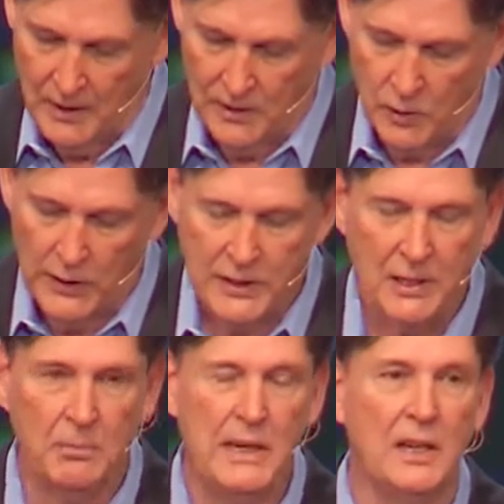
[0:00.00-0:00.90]
So he
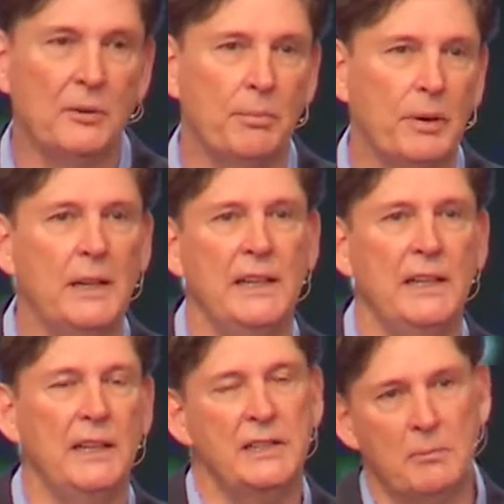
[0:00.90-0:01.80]
said, be
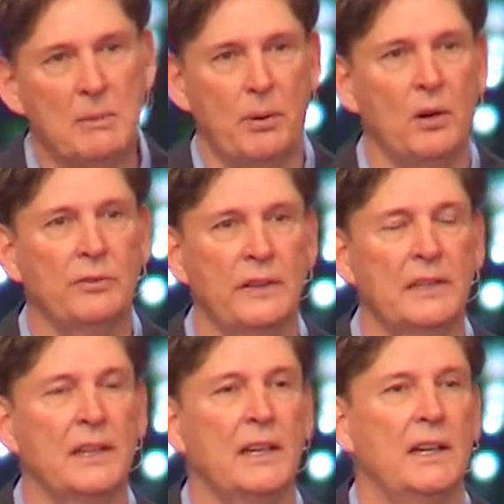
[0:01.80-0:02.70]
complete. He said, be
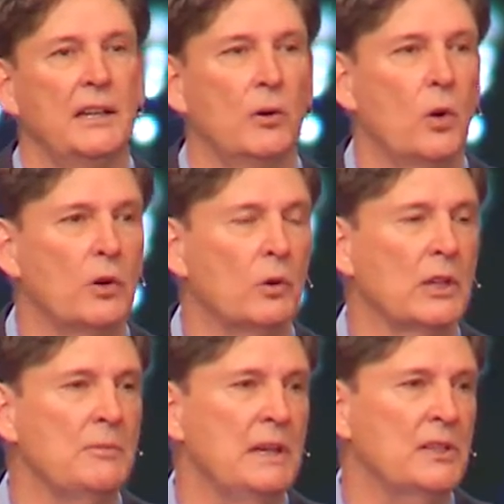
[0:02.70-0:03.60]
perfect. The word
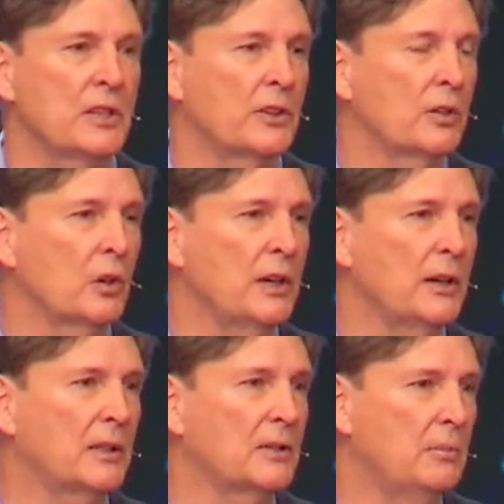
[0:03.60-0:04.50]
really means in the
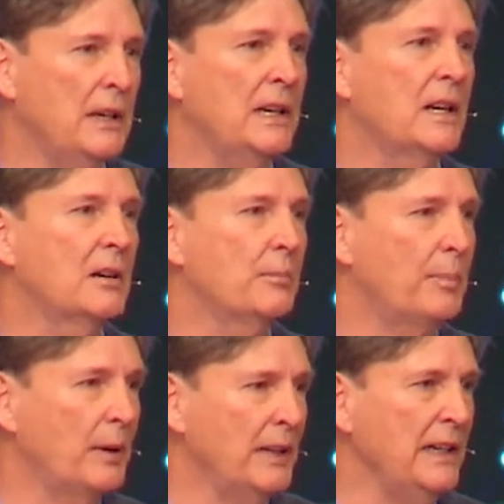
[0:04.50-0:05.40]
Greek to be
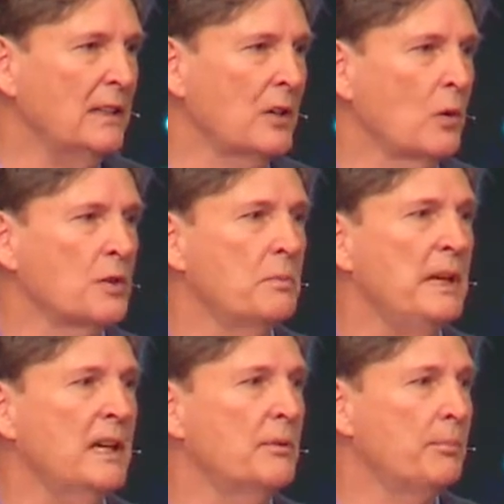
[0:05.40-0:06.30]
complete. In other words,
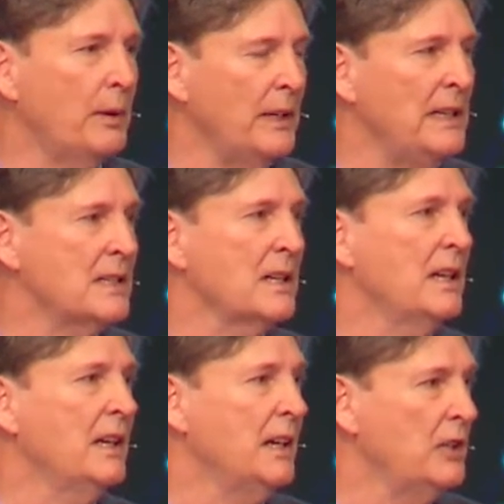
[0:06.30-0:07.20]
be complete
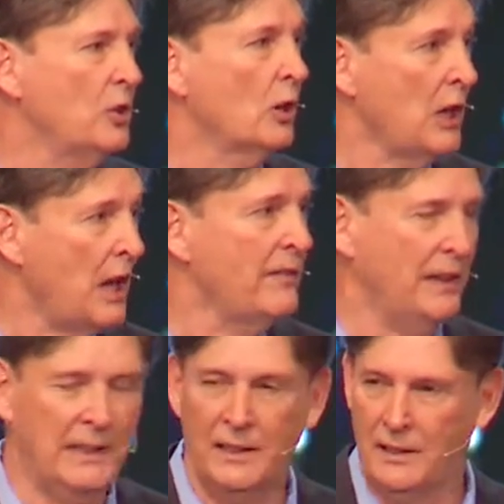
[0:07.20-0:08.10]
in your
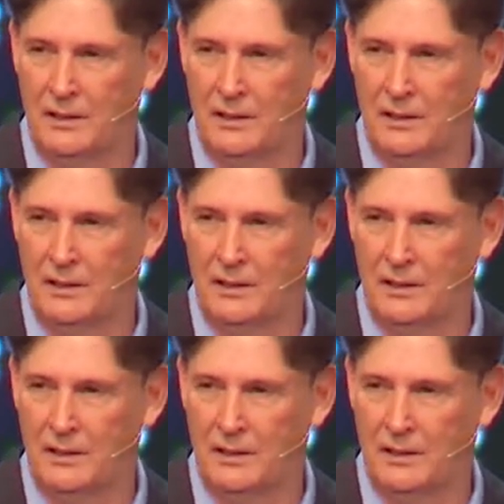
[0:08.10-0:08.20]
loving